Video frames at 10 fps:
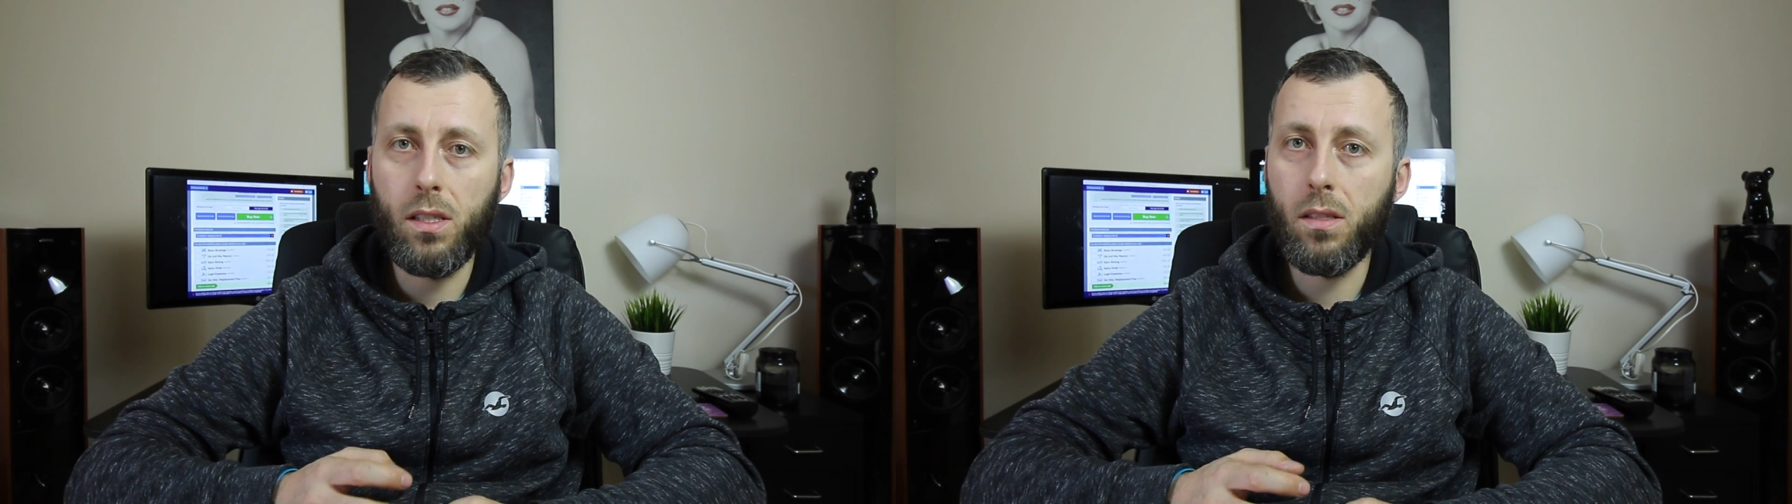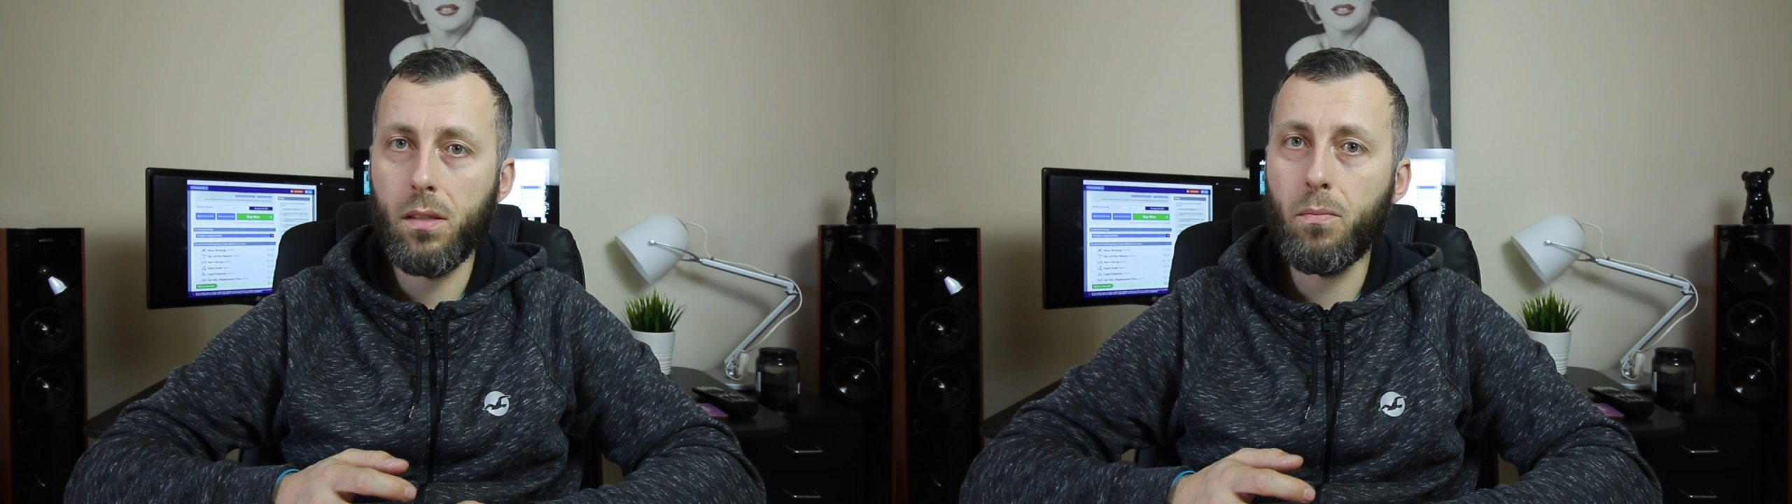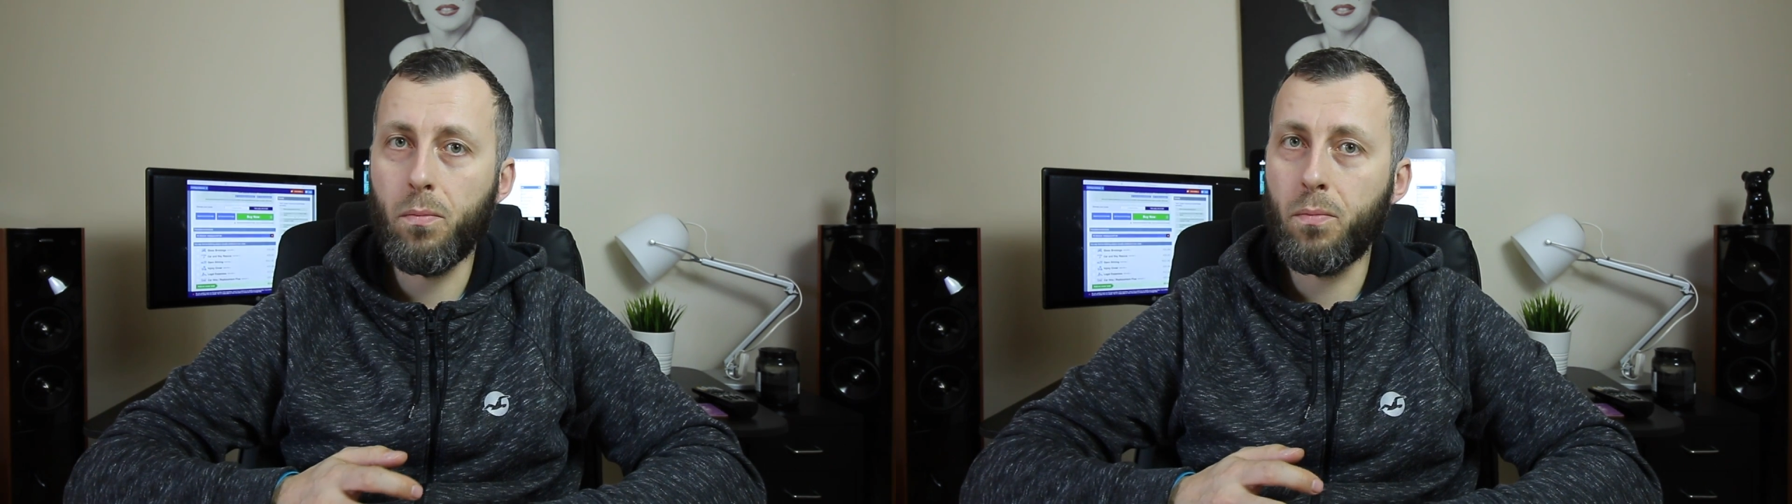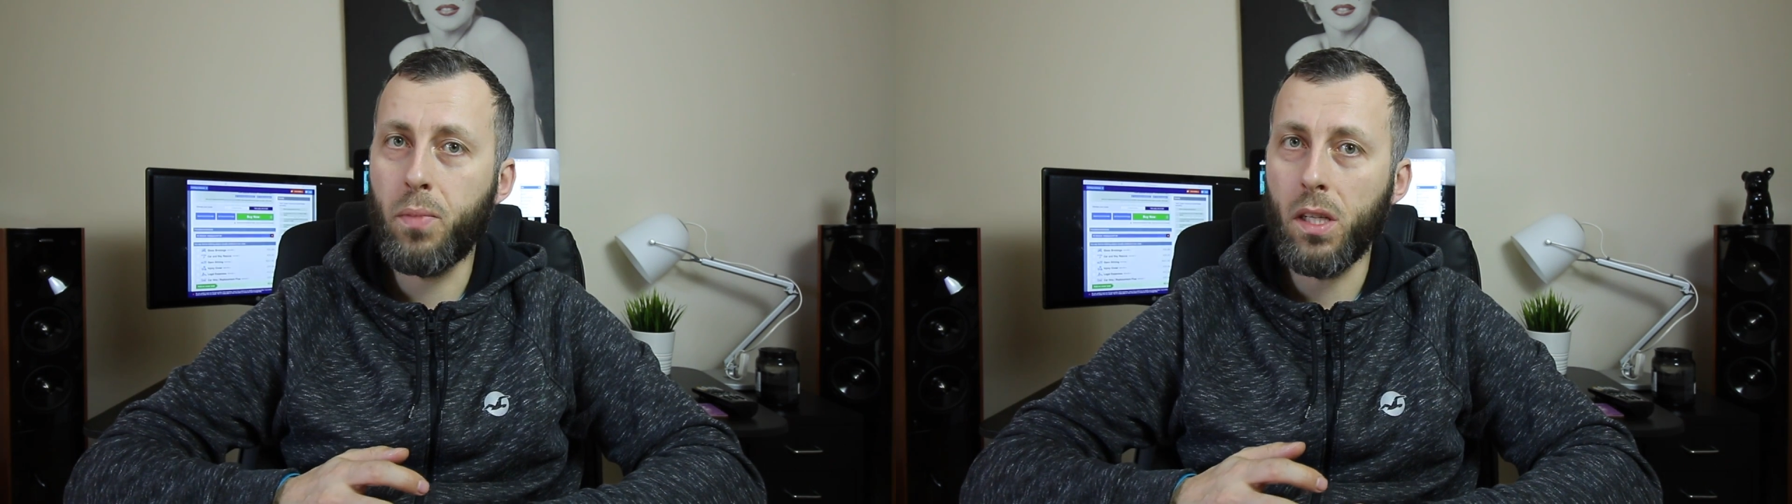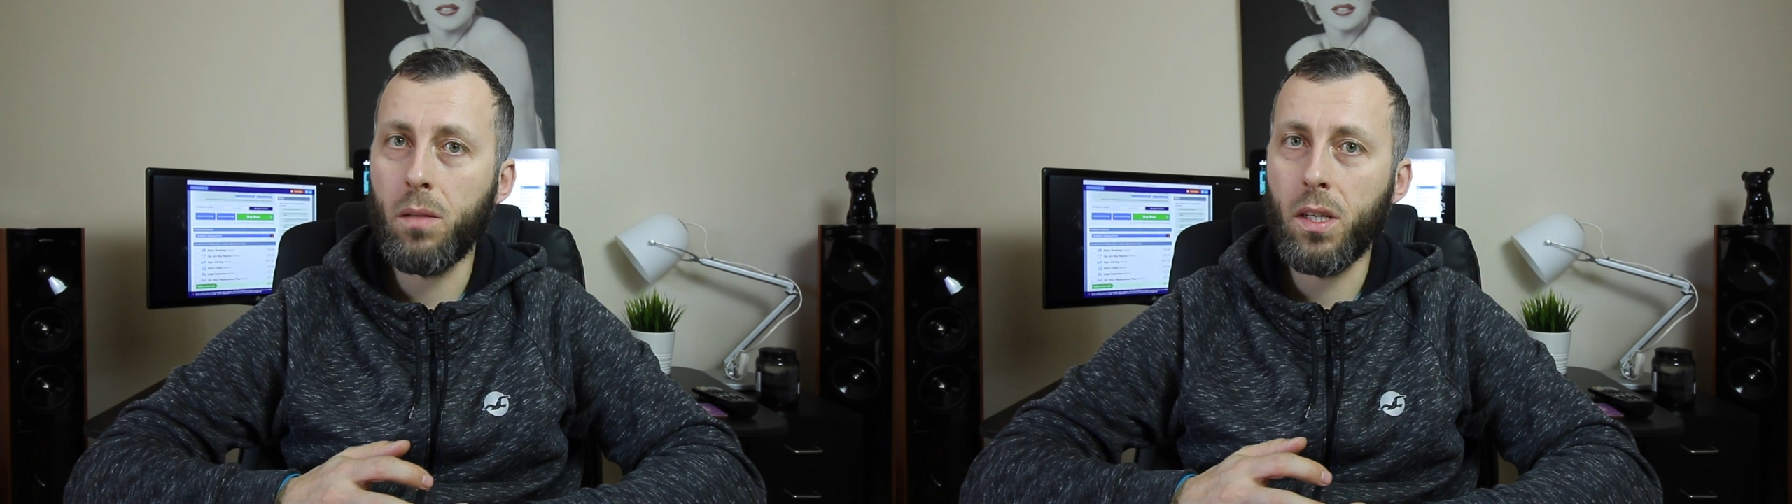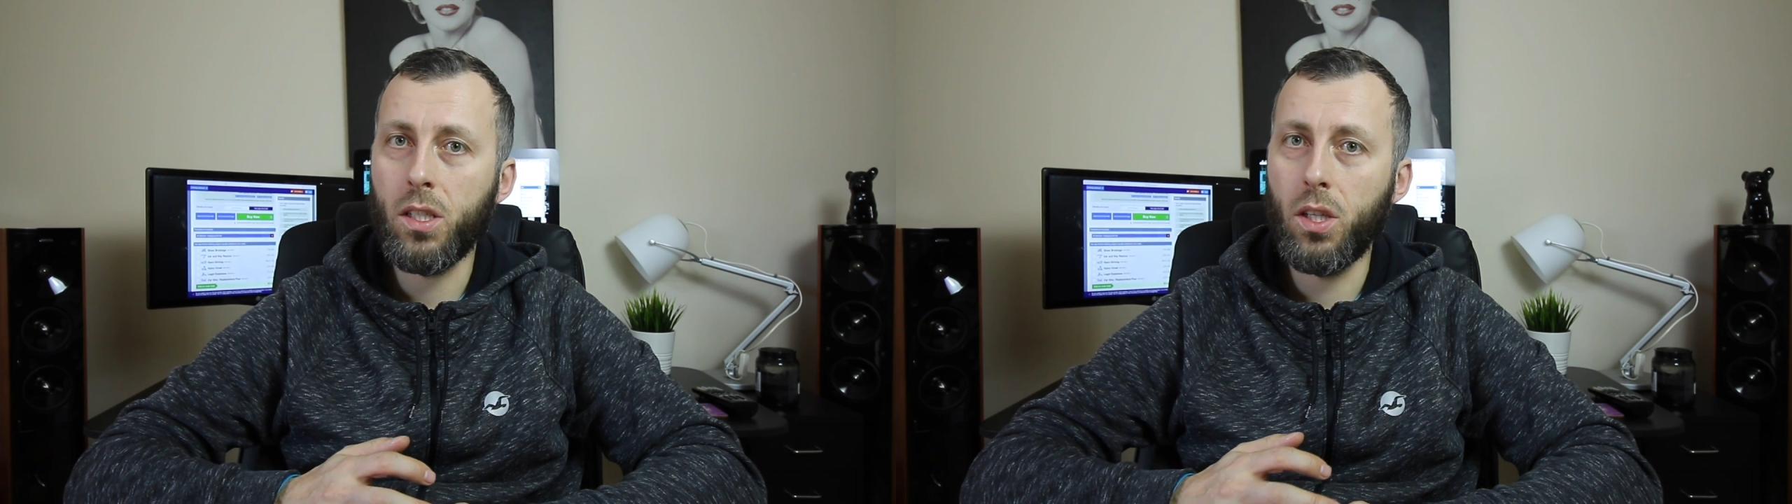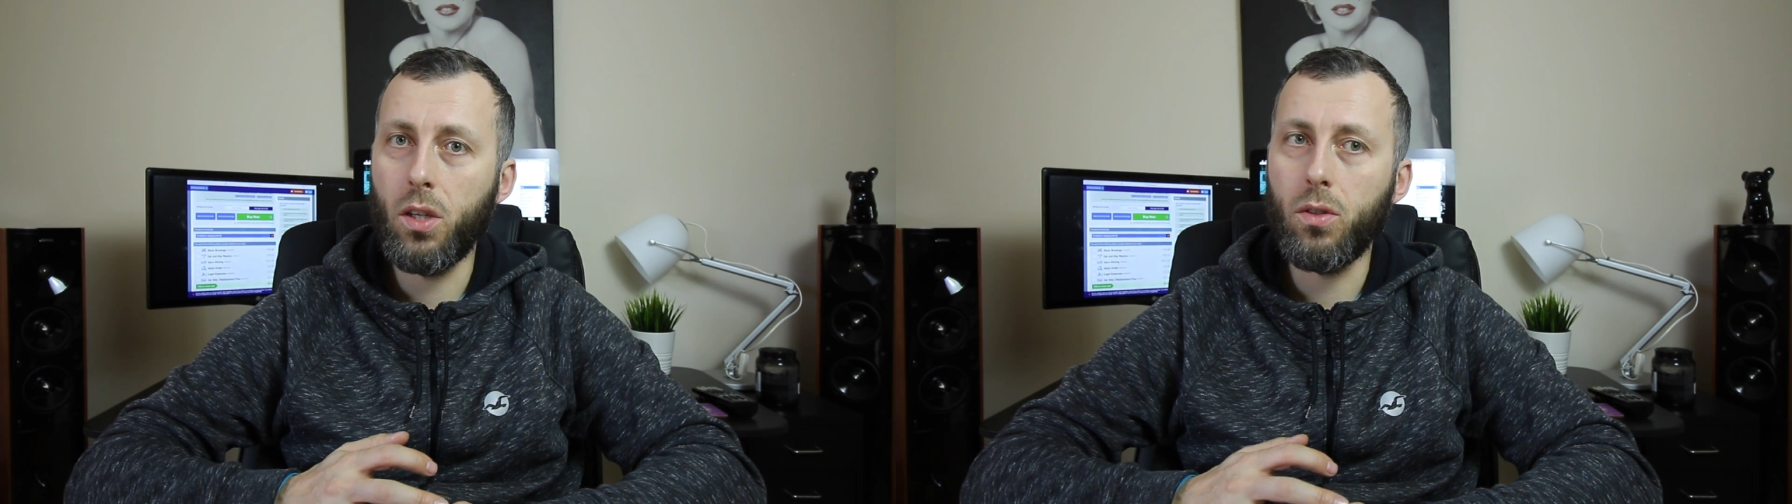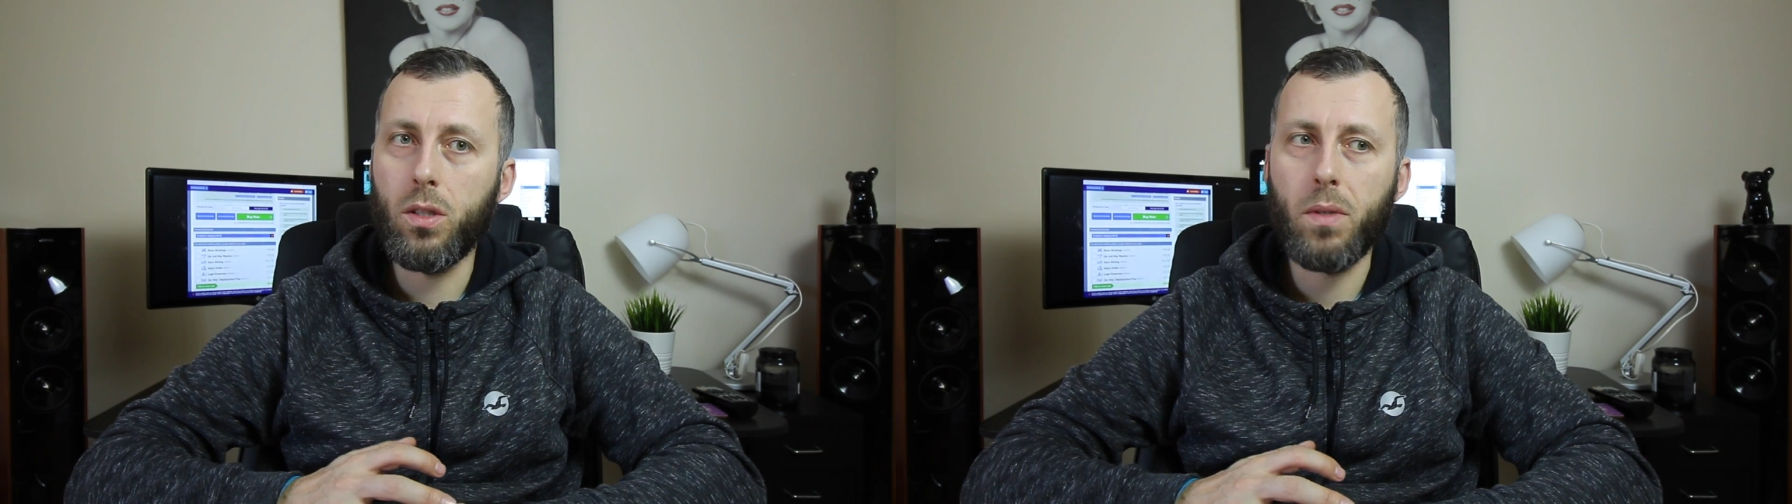is pretty much
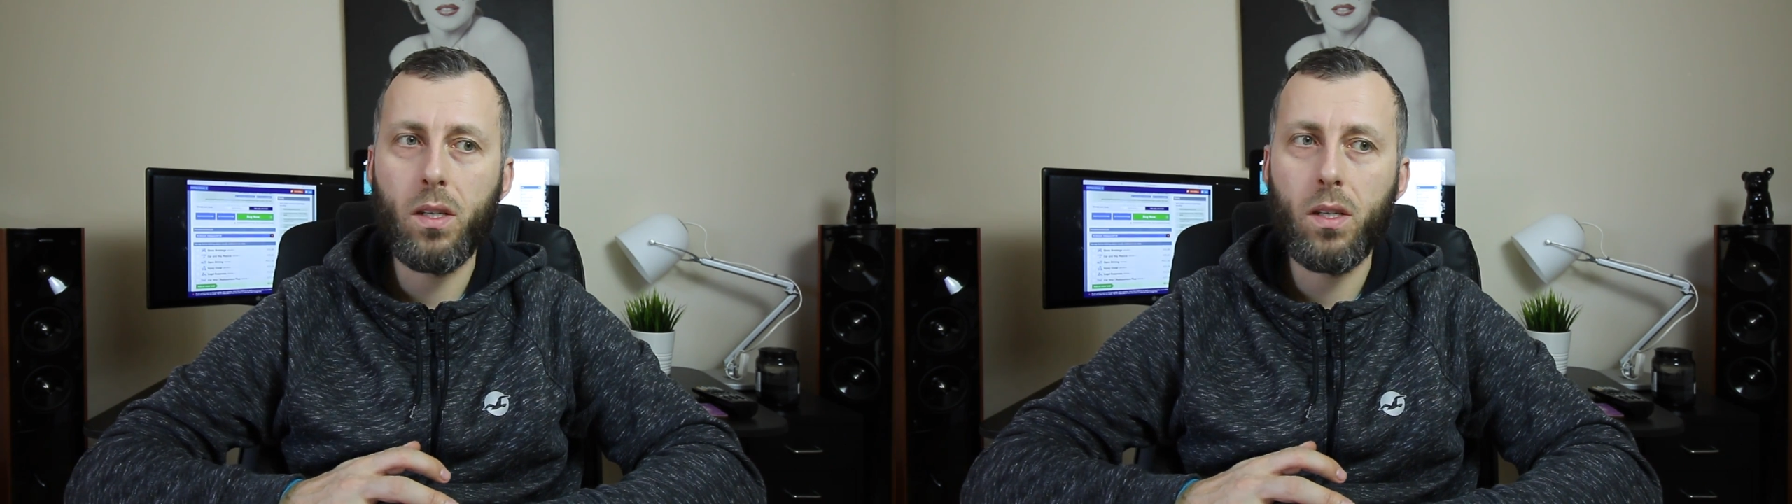huge,